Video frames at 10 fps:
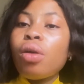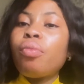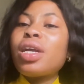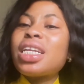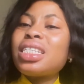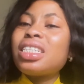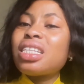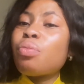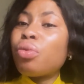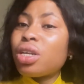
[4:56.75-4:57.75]
but this is
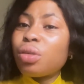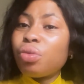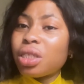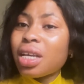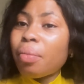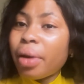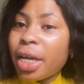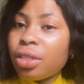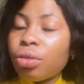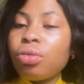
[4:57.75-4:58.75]
a body butter,
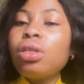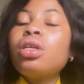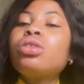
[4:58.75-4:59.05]
mind you.